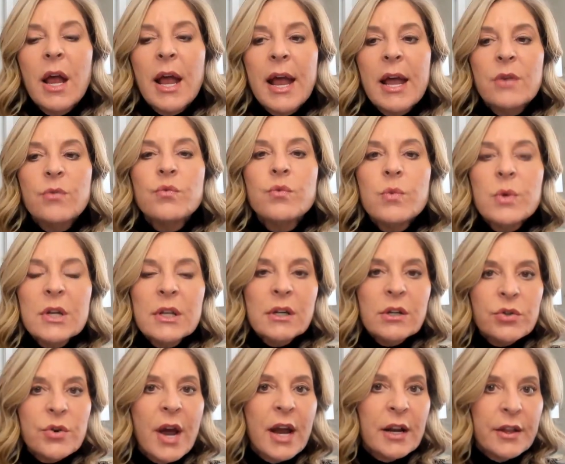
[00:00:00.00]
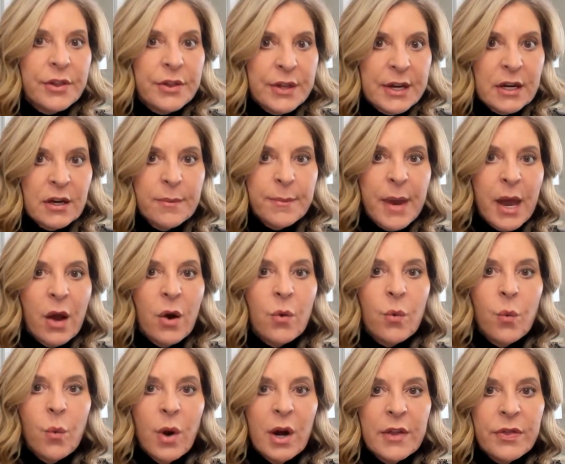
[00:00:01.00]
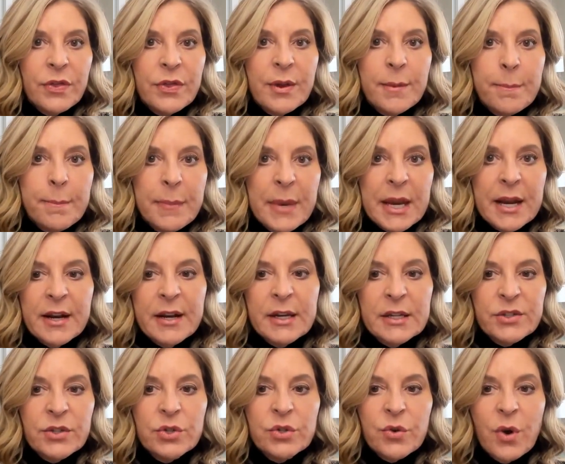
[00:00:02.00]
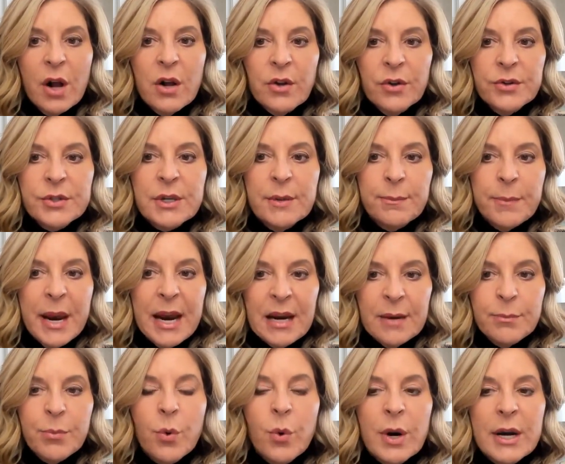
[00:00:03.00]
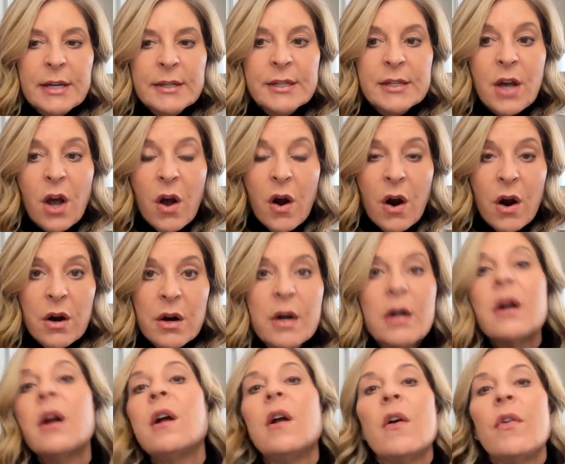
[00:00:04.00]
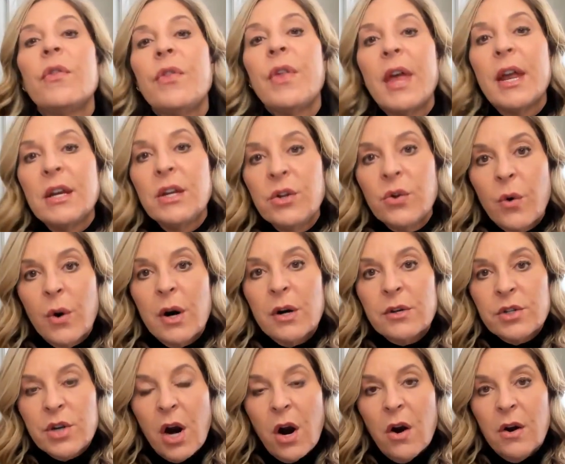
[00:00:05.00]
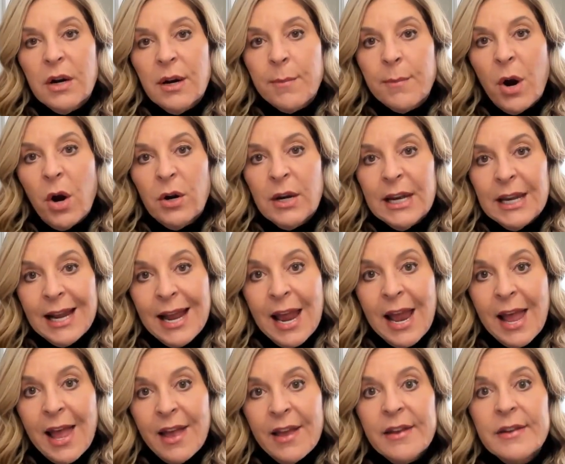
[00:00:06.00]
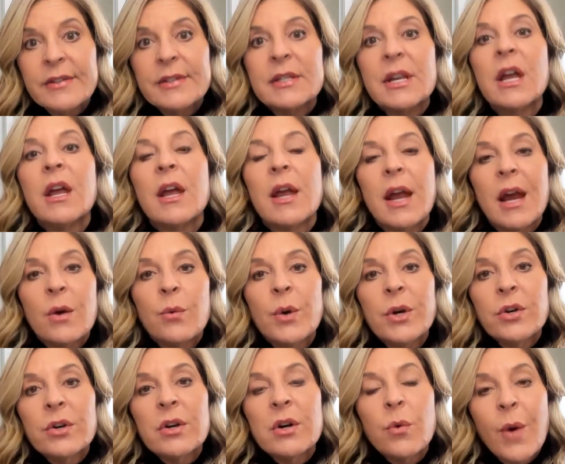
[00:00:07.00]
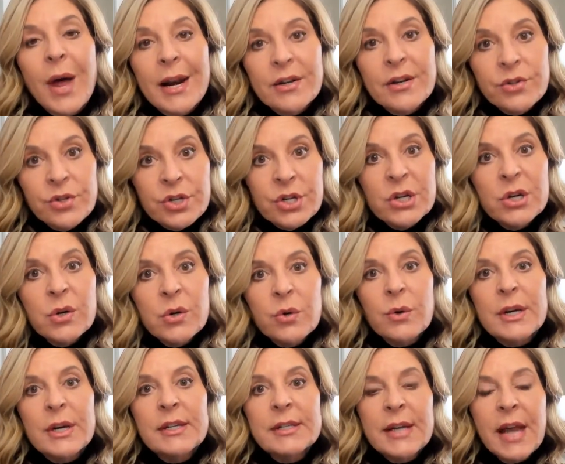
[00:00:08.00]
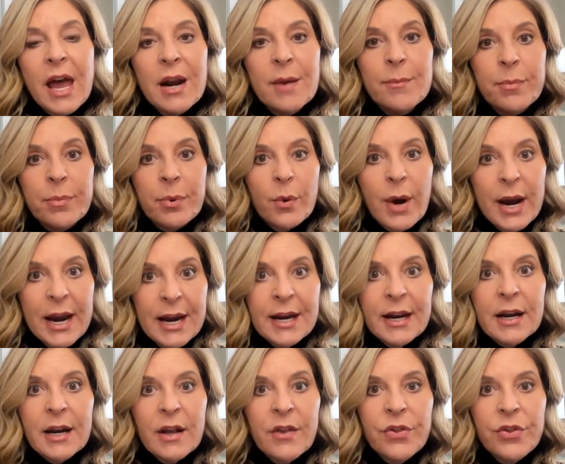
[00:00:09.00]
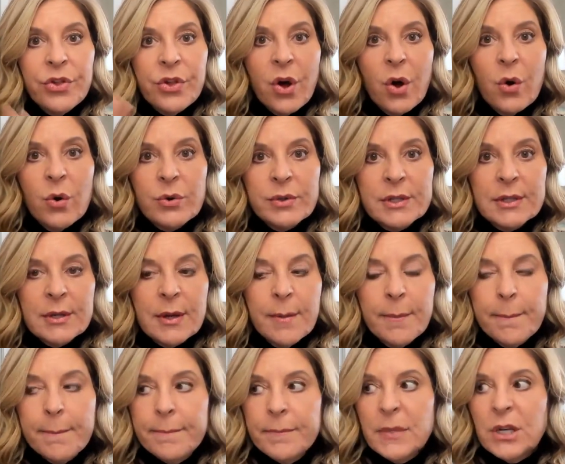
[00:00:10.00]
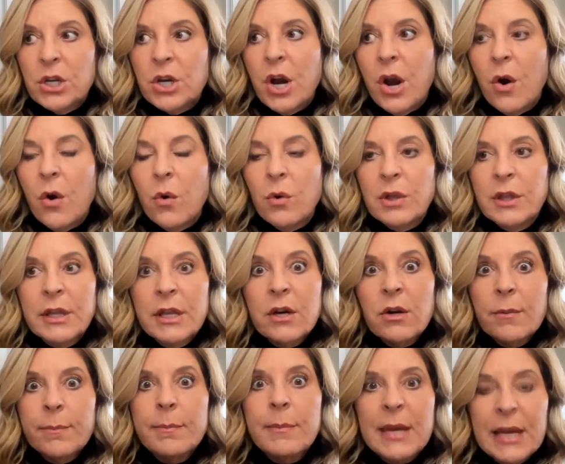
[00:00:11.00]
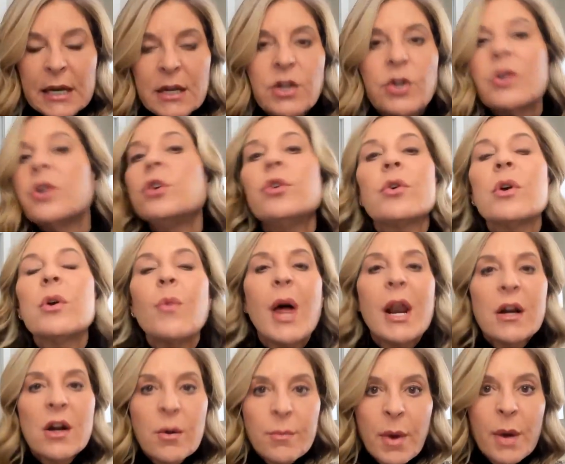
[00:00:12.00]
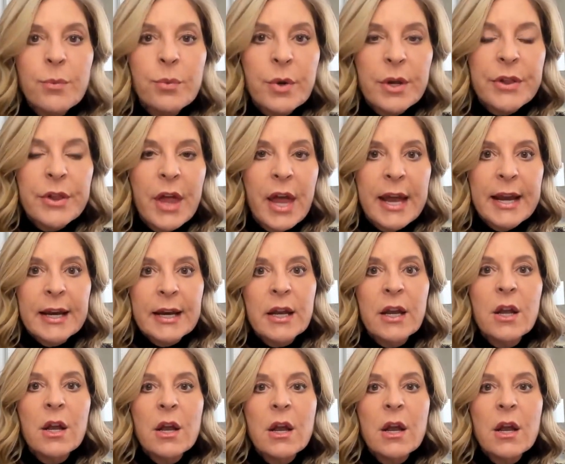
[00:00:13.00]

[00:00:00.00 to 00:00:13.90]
And really try to think about what the biggest struggles and pain points are that your target market has. And what you're going to want to do is kind of break those, you're going to want to come up with like